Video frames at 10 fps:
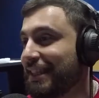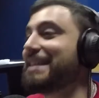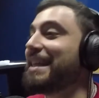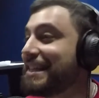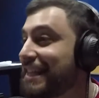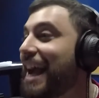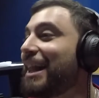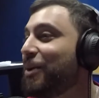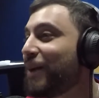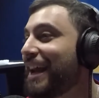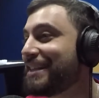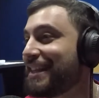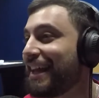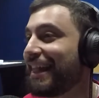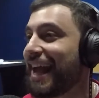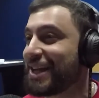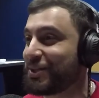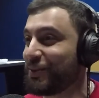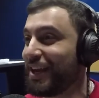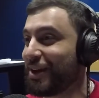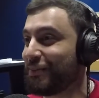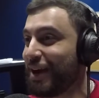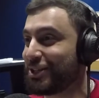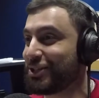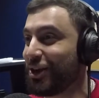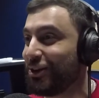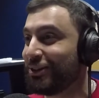That's exactly what I said last week on my show.